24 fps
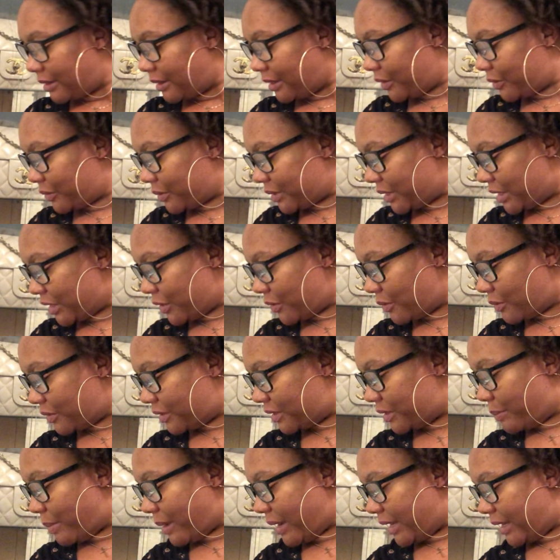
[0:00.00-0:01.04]
it was
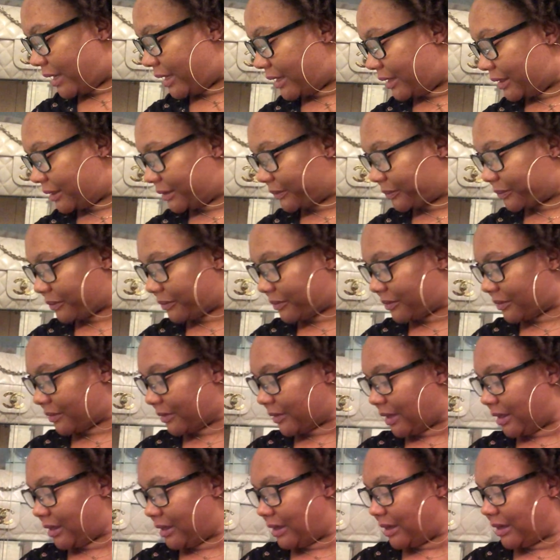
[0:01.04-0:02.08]
endorsed by
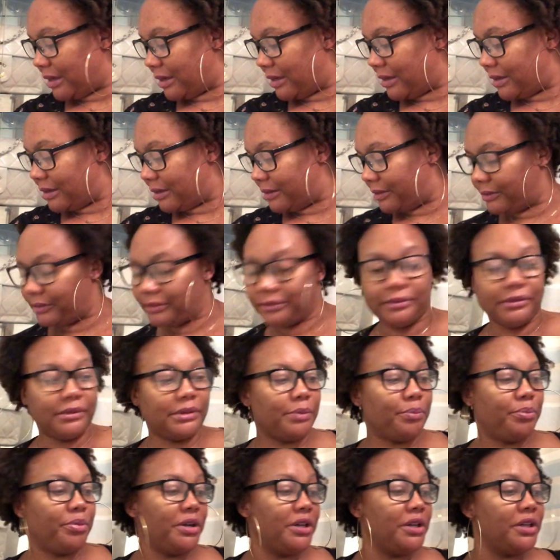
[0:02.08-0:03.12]
the
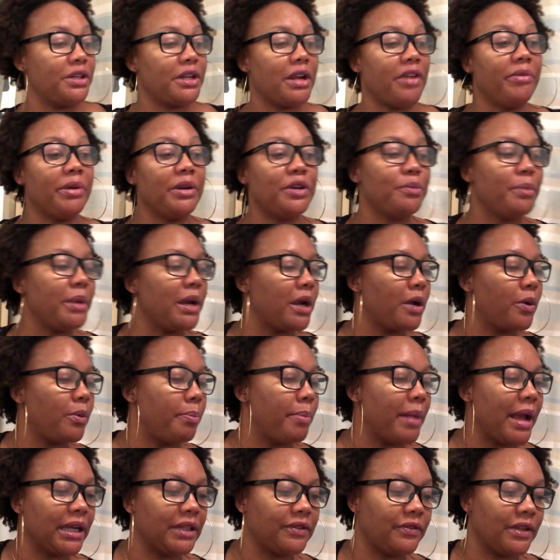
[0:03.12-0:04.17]
British government to make
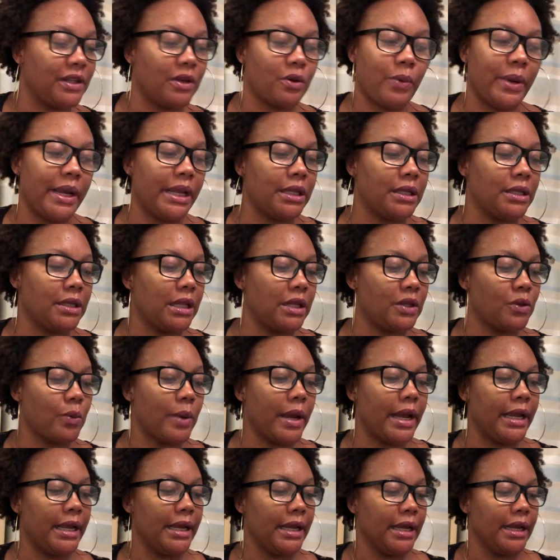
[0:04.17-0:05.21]
bags for the Queen. So that's
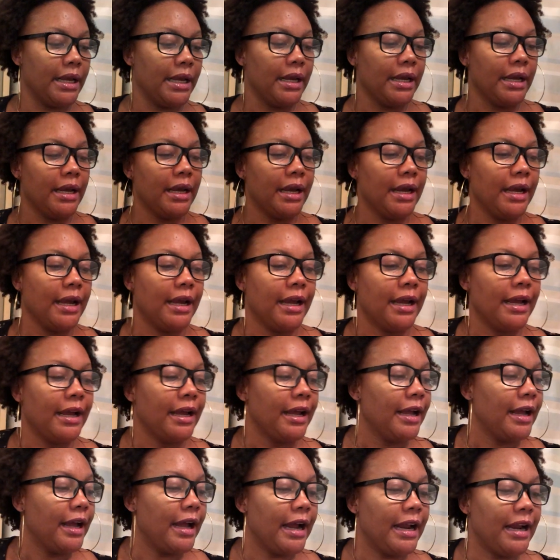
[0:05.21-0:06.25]
why
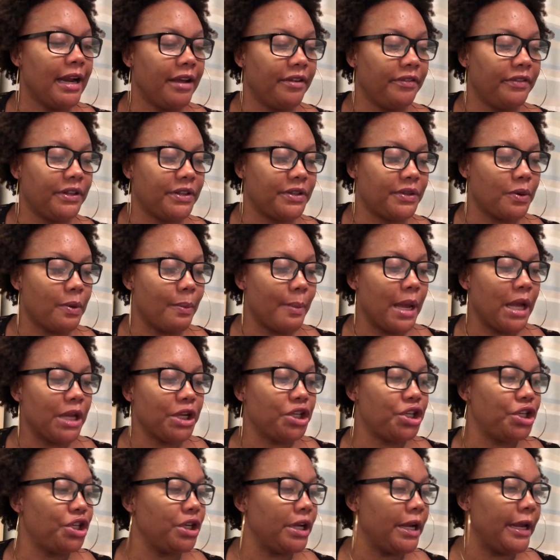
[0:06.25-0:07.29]
I love it so
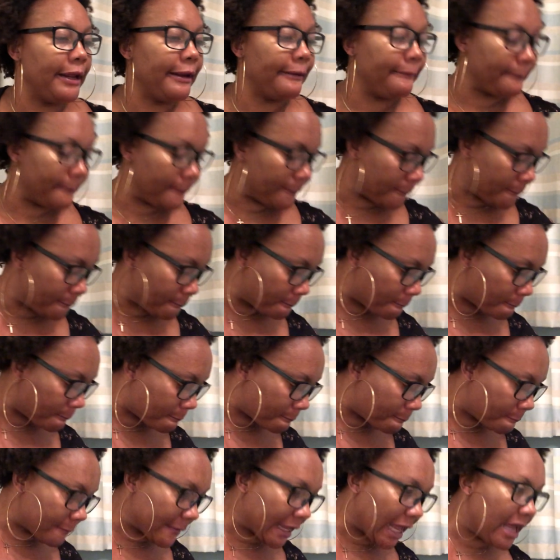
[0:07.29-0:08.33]
much. And
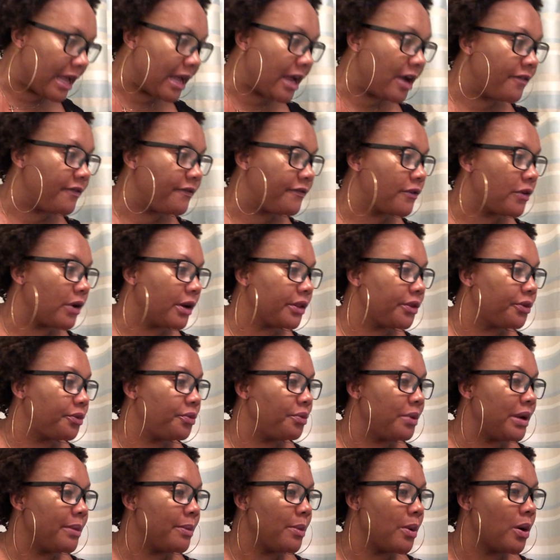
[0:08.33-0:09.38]
I've got
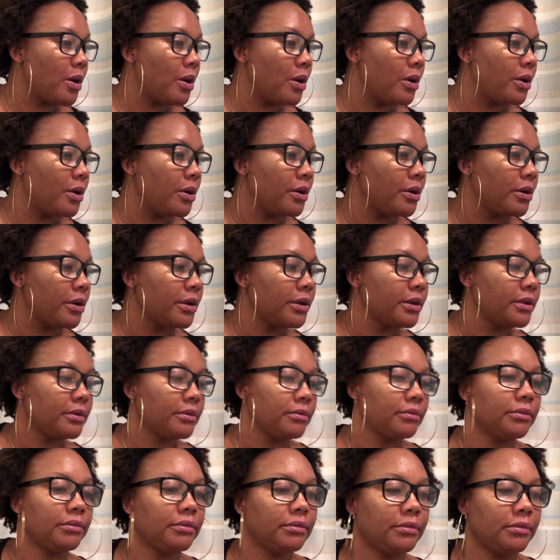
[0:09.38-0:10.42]
3 more.
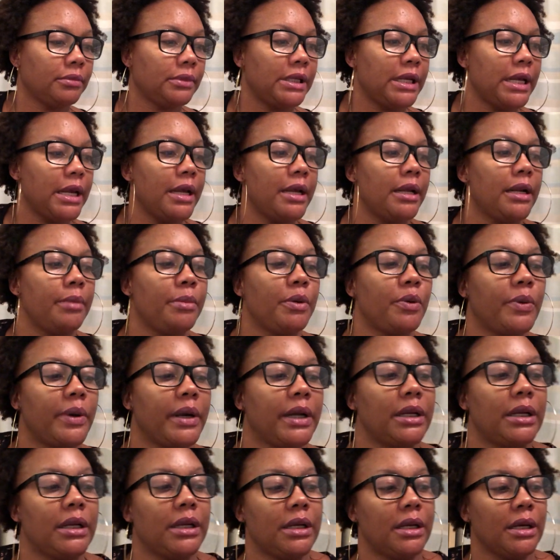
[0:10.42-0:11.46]
Yeah, let me
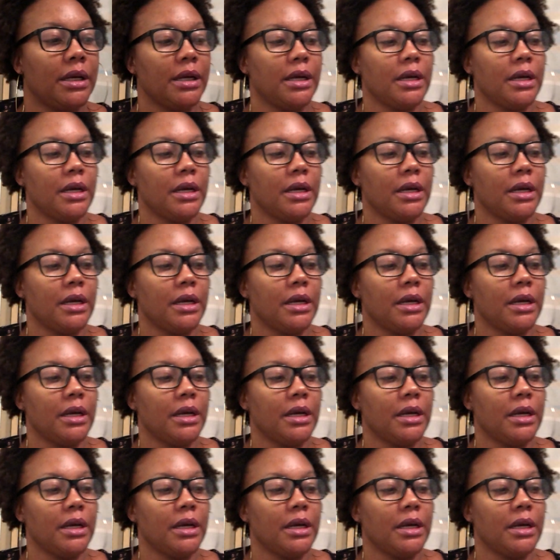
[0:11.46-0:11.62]
quickly